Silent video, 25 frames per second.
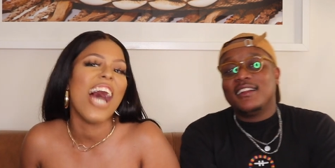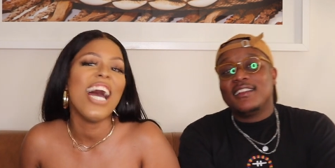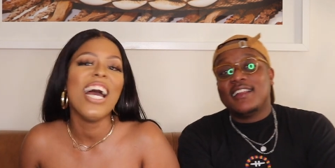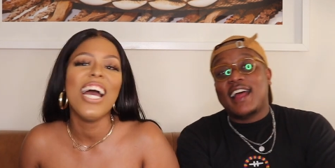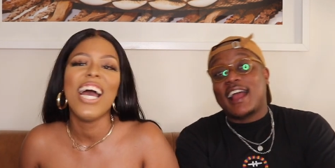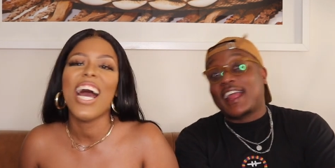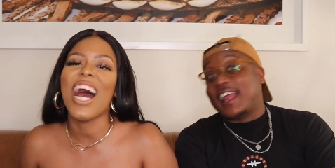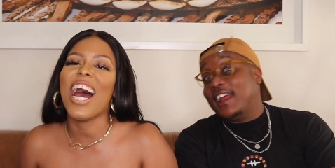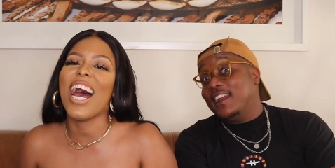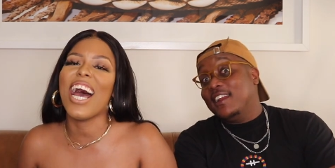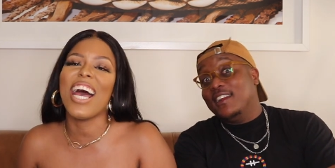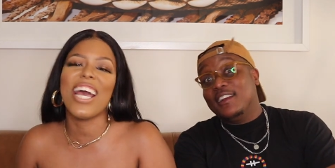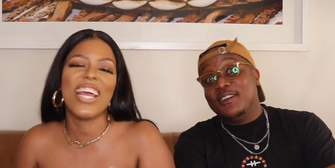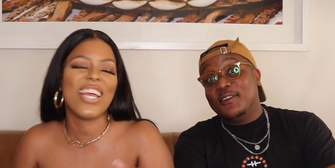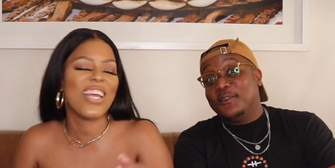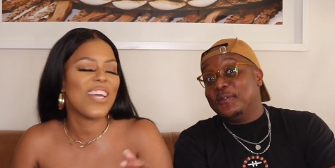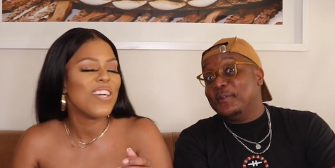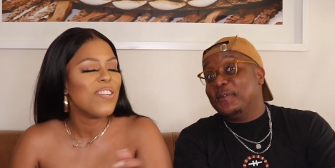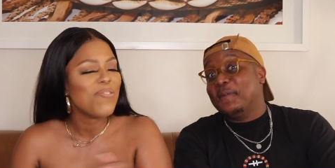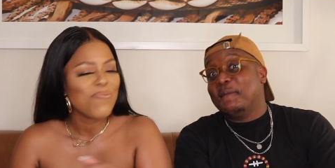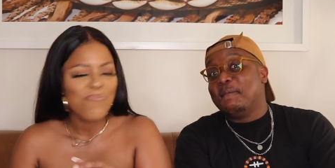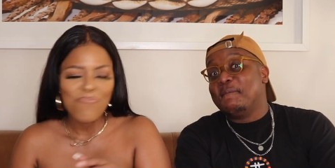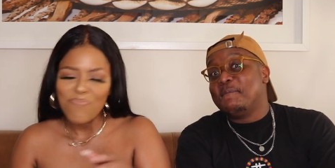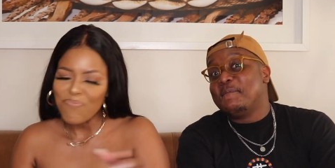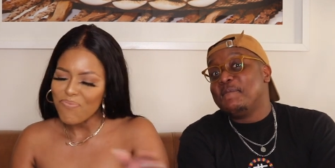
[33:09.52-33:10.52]
Speaker 1: I can.
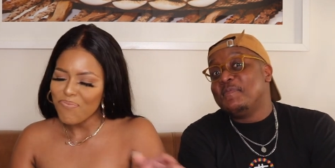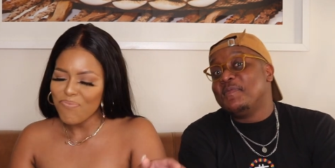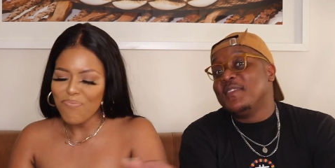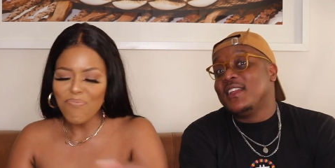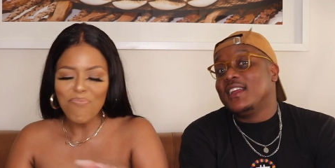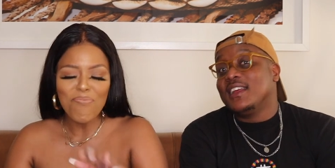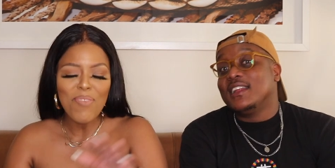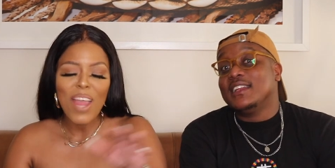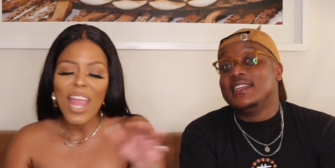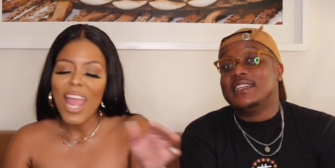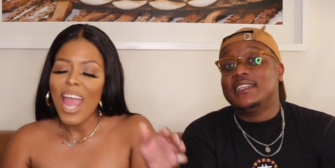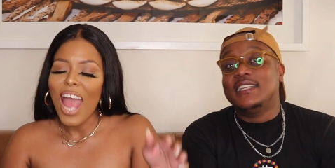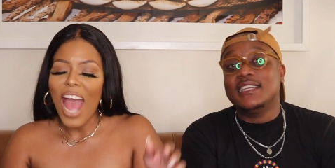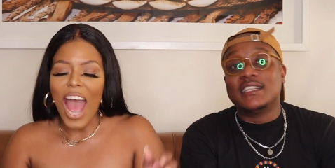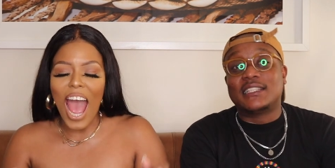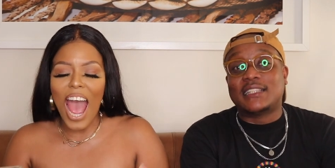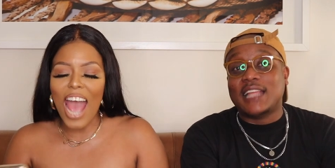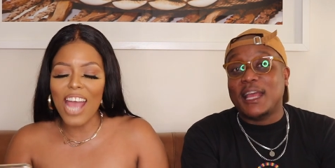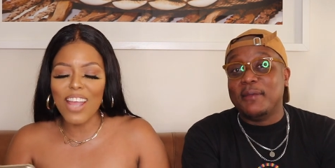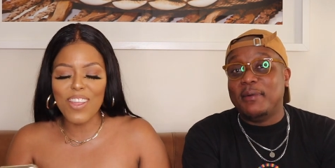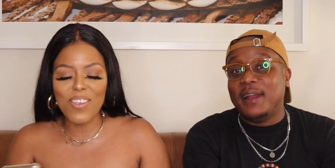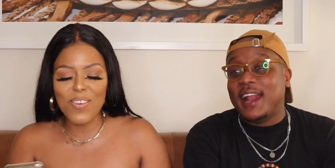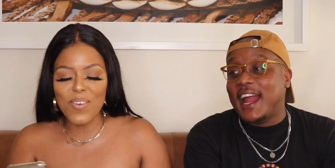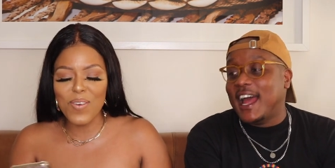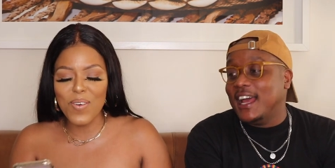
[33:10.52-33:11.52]
I, just
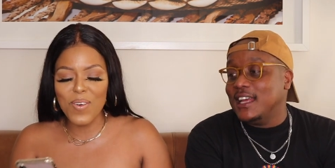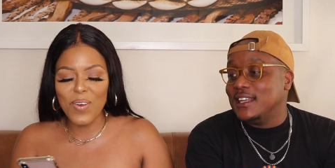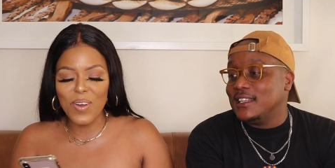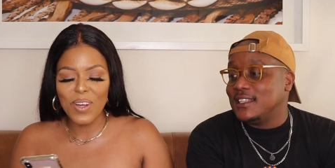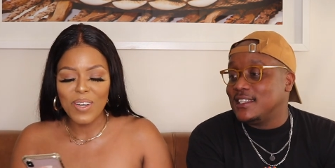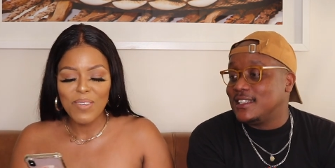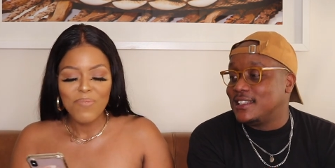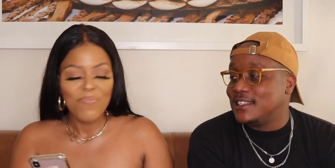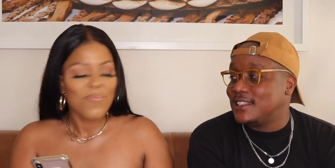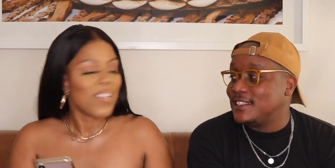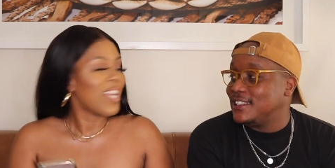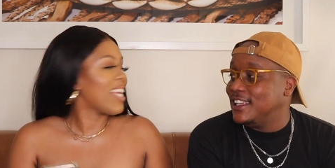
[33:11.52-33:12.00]
stabilize.